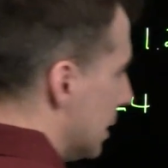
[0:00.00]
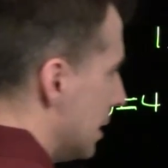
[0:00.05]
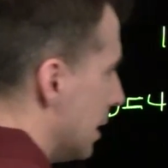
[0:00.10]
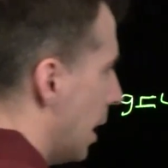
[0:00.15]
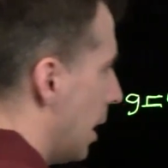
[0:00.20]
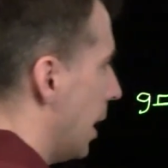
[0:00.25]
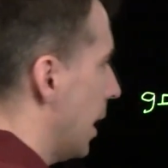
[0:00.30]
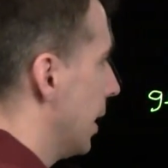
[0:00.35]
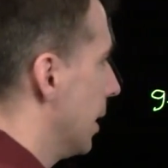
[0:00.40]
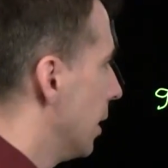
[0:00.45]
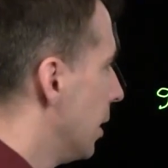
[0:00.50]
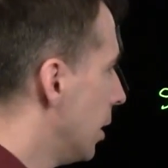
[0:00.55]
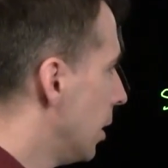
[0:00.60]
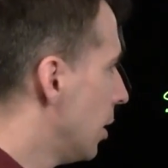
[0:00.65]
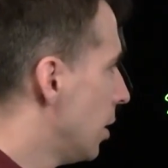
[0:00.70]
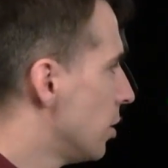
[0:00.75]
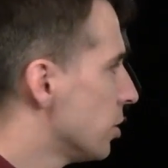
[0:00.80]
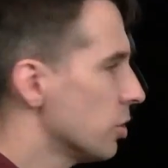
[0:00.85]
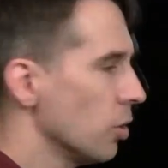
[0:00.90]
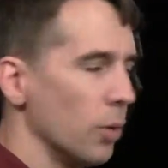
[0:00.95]
nine.
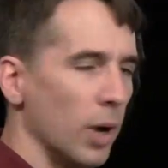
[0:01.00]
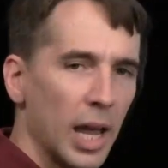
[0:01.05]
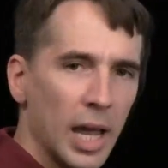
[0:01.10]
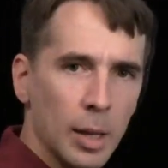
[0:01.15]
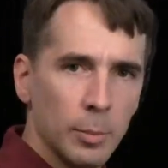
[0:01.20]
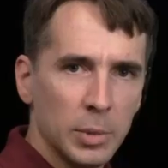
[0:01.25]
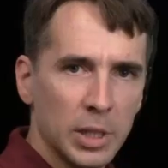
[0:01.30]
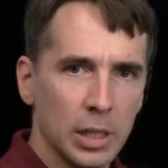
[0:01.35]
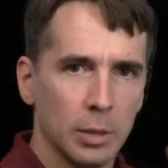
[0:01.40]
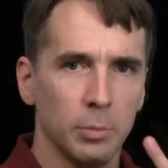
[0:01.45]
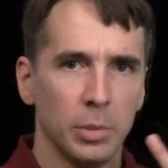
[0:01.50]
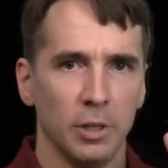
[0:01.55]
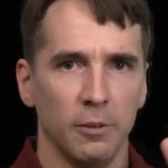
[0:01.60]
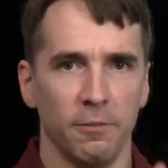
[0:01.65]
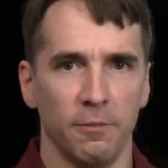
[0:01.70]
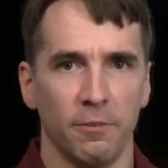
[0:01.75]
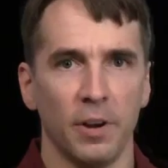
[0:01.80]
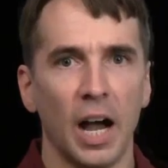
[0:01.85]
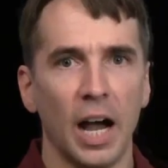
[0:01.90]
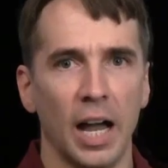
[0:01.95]
So M can be
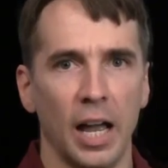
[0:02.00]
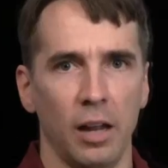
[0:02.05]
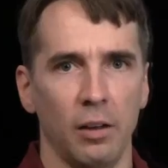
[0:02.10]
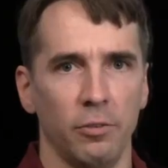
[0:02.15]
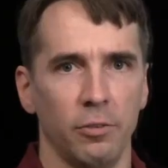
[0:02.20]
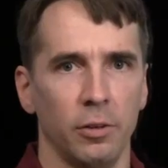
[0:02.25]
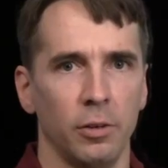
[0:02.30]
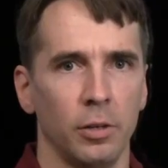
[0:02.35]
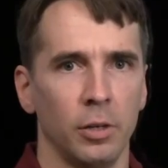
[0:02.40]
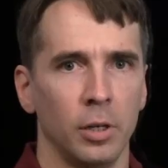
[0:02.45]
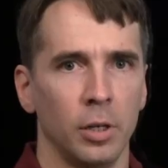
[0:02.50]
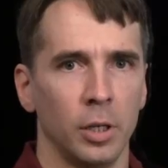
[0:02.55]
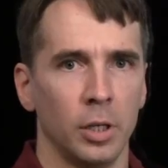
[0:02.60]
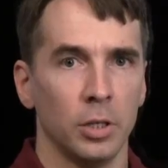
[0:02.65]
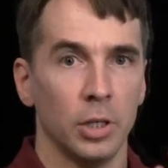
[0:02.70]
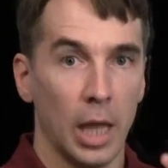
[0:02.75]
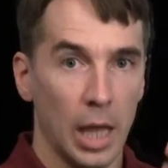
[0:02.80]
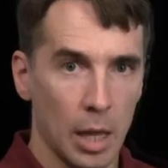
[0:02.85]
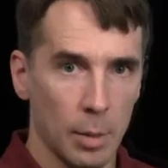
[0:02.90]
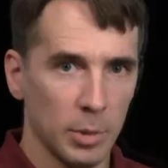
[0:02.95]
five.
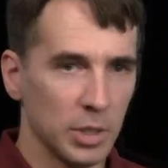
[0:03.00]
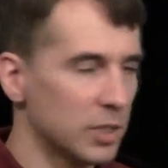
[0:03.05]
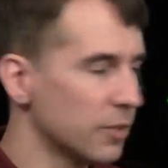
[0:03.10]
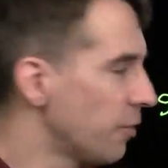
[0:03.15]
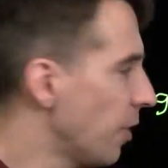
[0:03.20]
M is